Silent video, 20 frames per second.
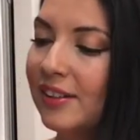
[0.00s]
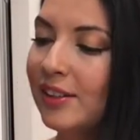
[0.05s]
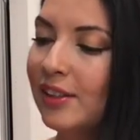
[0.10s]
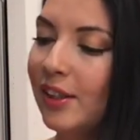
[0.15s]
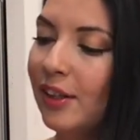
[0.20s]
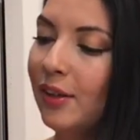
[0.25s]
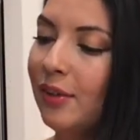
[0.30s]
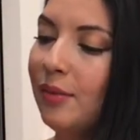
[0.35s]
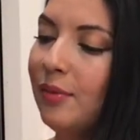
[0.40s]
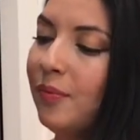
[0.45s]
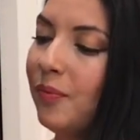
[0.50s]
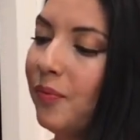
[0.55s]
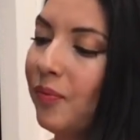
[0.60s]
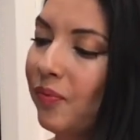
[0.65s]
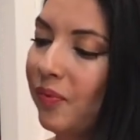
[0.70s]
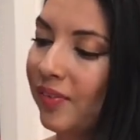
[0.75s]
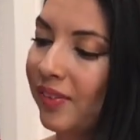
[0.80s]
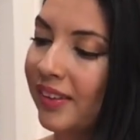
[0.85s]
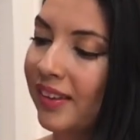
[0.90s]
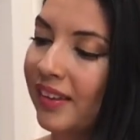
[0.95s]
So
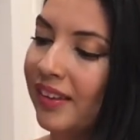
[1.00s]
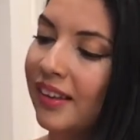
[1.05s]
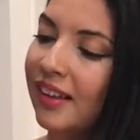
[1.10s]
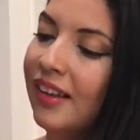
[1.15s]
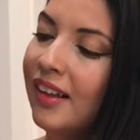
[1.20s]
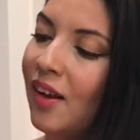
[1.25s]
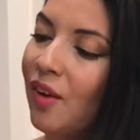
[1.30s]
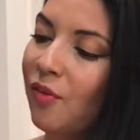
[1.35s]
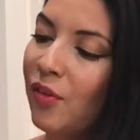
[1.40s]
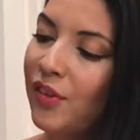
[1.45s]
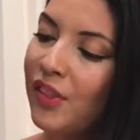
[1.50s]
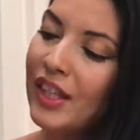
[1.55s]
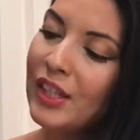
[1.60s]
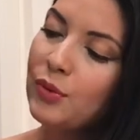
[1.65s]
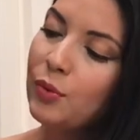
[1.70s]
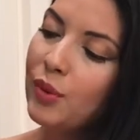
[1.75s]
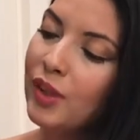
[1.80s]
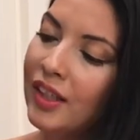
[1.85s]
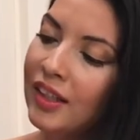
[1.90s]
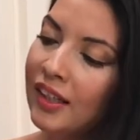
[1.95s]
for
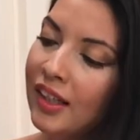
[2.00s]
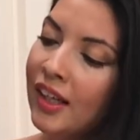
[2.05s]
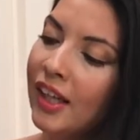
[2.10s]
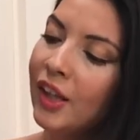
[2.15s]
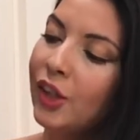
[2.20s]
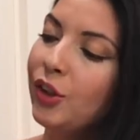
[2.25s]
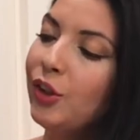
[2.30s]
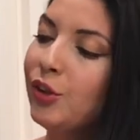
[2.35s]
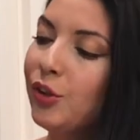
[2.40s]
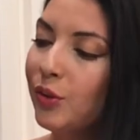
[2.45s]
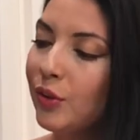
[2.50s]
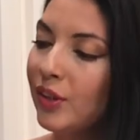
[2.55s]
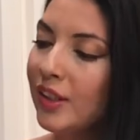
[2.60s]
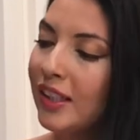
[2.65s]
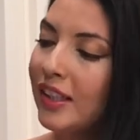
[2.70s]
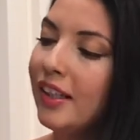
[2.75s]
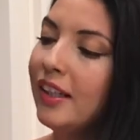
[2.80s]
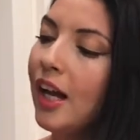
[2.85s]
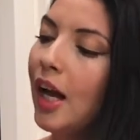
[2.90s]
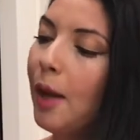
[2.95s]
this one, you do
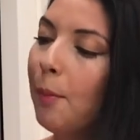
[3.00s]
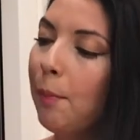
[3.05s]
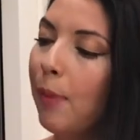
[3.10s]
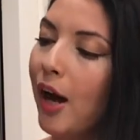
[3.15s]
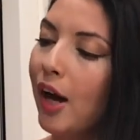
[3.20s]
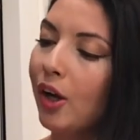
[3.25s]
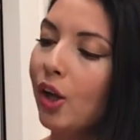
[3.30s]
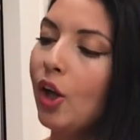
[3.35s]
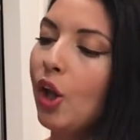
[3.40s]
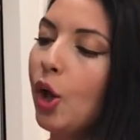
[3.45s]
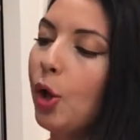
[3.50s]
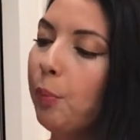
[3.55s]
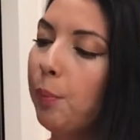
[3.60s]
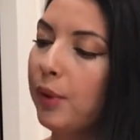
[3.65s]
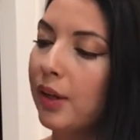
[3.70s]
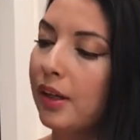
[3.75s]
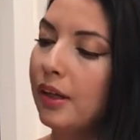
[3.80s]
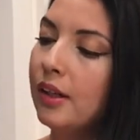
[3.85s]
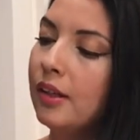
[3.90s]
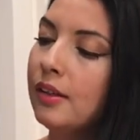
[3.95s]
need a bottle
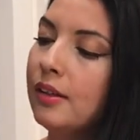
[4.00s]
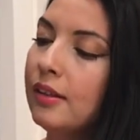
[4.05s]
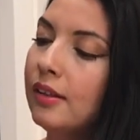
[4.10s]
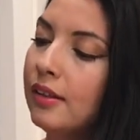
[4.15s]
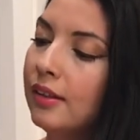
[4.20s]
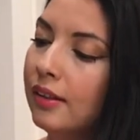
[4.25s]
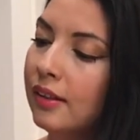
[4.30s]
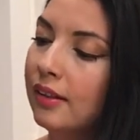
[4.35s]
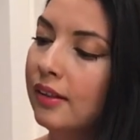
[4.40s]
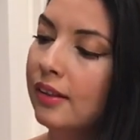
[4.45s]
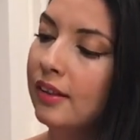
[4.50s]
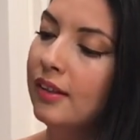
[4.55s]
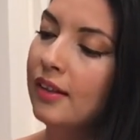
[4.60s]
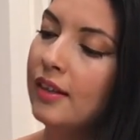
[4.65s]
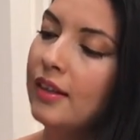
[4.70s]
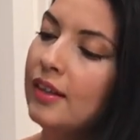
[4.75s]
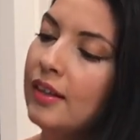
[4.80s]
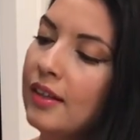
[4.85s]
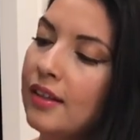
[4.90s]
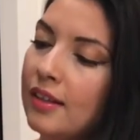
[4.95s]
opener.
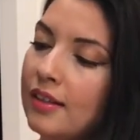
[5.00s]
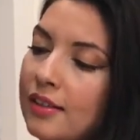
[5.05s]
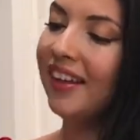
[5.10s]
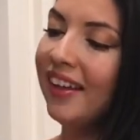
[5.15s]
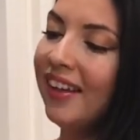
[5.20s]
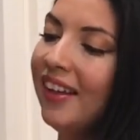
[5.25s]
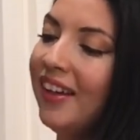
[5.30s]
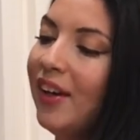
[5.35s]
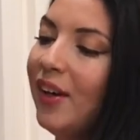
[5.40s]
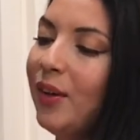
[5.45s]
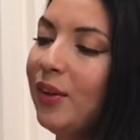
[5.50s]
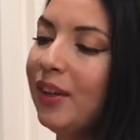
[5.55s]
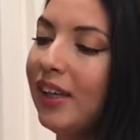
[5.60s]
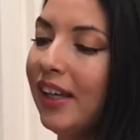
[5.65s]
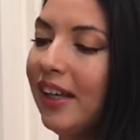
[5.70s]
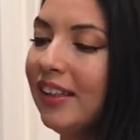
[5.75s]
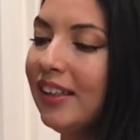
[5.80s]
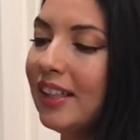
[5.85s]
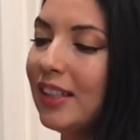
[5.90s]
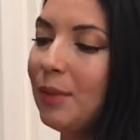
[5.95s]

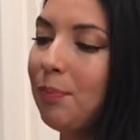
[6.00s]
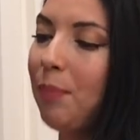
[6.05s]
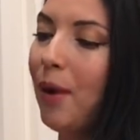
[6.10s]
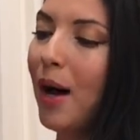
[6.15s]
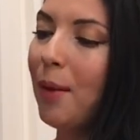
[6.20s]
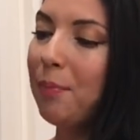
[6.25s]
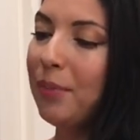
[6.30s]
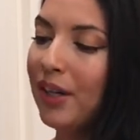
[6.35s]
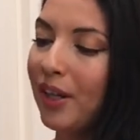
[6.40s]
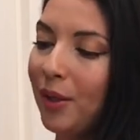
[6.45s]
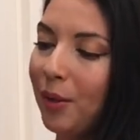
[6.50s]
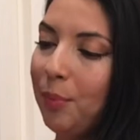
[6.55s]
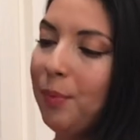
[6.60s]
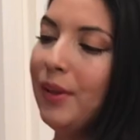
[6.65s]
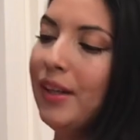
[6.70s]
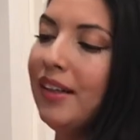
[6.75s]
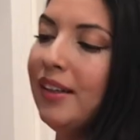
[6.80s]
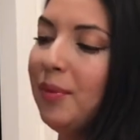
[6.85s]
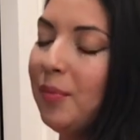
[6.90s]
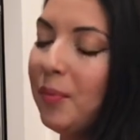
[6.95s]
Okay, let's pop it
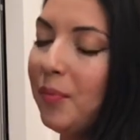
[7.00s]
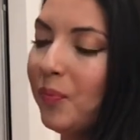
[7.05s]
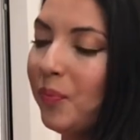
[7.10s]
open.